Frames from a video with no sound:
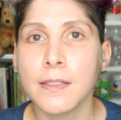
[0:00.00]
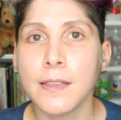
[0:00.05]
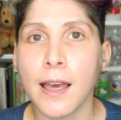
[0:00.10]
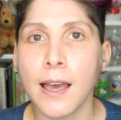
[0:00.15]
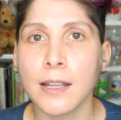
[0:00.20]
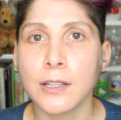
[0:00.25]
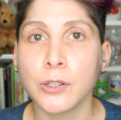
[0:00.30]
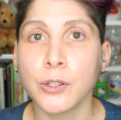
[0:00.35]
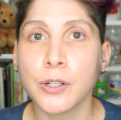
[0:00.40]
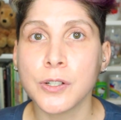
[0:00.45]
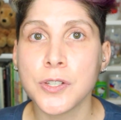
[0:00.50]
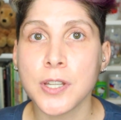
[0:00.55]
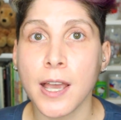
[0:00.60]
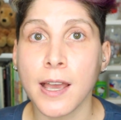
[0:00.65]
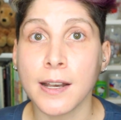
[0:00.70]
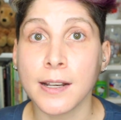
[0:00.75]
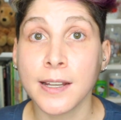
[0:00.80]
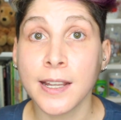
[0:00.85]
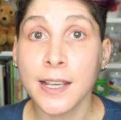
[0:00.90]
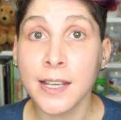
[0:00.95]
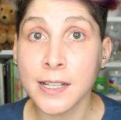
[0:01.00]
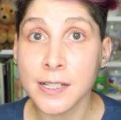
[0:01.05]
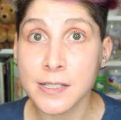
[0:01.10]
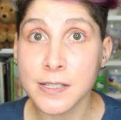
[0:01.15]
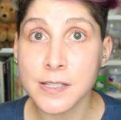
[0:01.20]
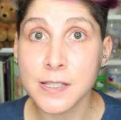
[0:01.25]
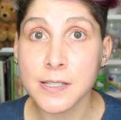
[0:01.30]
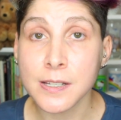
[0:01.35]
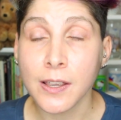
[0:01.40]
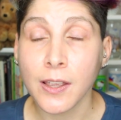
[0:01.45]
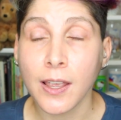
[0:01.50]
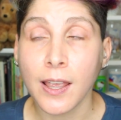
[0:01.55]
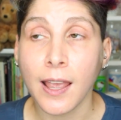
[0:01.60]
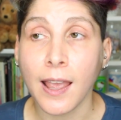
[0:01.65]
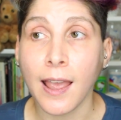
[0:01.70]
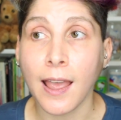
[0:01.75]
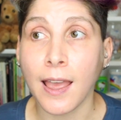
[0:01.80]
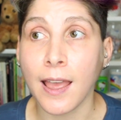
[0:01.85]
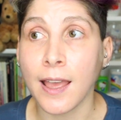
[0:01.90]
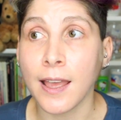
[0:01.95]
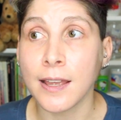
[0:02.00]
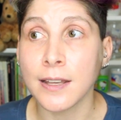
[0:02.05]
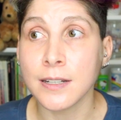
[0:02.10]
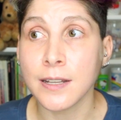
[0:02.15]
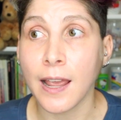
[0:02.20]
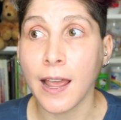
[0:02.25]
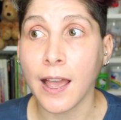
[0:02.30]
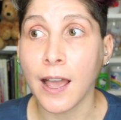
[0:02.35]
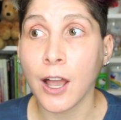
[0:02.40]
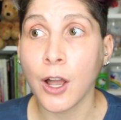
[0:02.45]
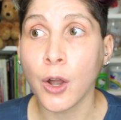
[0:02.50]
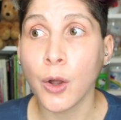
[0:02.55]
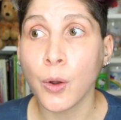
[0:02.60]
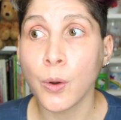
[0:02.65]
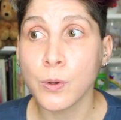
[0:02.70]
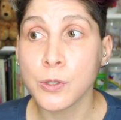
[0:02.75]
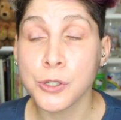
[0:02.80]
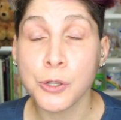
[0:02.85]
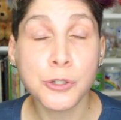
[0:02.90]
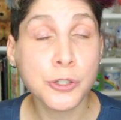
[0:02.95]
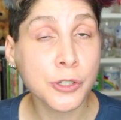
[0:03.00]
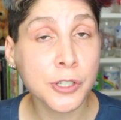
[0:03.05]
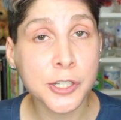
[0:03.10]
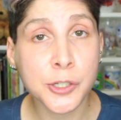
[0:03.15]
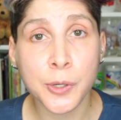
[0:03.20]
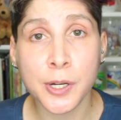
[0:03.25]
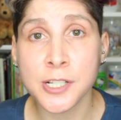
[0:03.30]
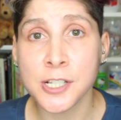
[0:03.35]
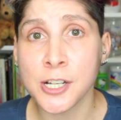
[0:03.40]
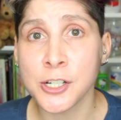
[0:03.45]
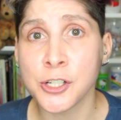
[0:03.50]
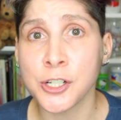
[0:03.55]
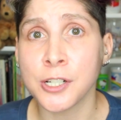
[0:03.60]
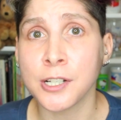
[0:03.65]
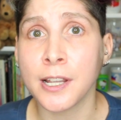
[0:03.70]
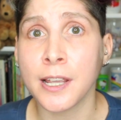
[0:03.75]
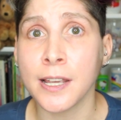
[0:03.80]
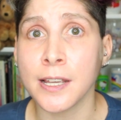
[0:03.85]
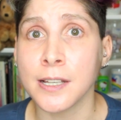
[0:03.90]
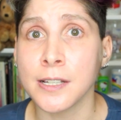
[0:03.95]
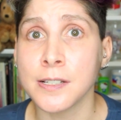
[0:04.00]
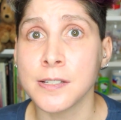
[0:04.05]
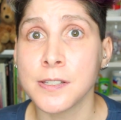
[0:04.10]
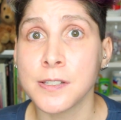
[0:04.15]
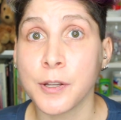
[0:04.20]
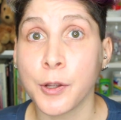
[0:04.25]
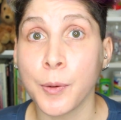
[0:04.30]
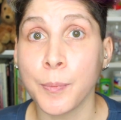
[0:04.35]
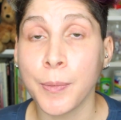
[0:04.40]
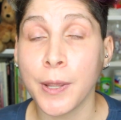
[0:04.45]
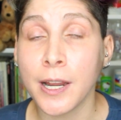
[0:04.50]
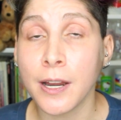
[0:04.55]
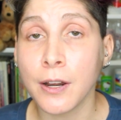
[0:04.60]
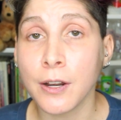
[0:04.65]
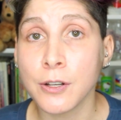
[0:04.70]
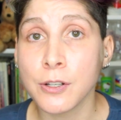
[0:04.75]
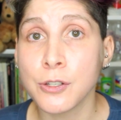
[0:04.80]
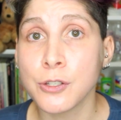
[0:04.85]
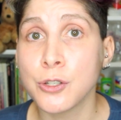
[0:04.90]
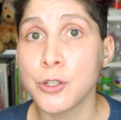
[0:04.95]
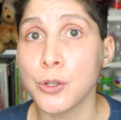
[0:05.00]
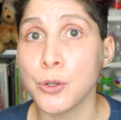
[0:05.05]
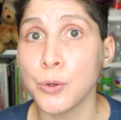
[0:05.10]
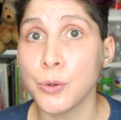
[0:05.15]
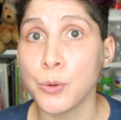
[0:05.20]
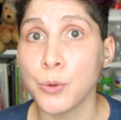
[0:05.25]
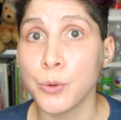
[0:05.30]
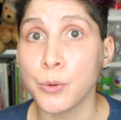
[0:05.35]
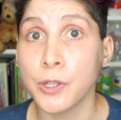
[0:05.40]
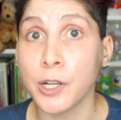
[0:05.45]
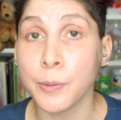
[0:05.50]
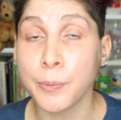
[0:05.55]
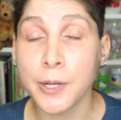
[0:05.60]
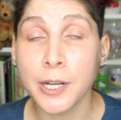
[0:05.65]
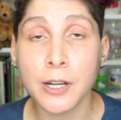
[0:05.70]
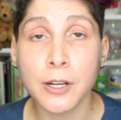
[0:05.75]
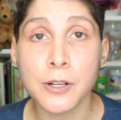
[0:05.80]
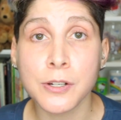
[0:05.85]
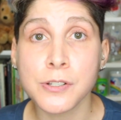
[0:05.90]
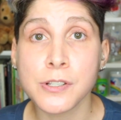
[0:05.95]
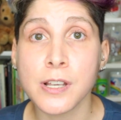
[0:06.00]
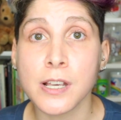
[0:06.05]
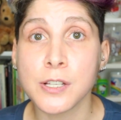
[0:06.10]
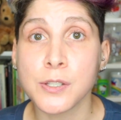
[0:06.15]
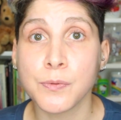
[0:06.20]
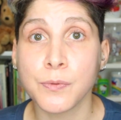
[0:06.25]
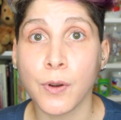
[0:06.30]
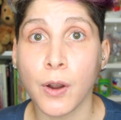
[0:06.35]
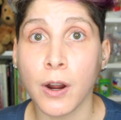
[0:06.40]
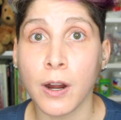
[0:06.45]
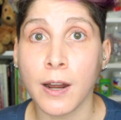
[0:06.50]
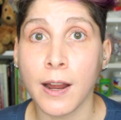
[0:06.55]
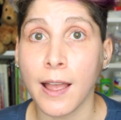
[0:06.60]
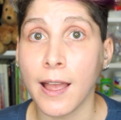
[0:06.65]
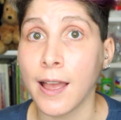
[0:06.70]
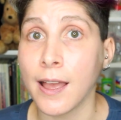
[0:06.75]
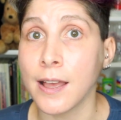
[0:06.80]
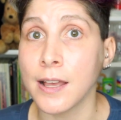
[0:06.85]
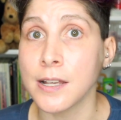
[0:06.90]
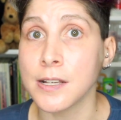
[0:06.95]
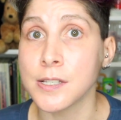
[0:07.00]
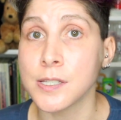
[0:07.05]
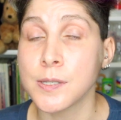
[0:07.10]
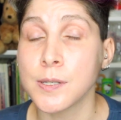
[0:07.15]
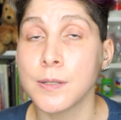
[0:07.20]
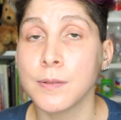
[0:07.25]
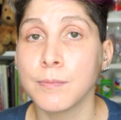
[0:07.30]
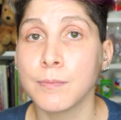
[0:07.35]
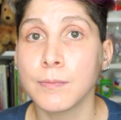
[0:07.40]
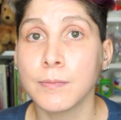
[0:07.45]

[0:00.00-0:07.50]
that looked at kids and how socially transitioned kids compared to their peers as far as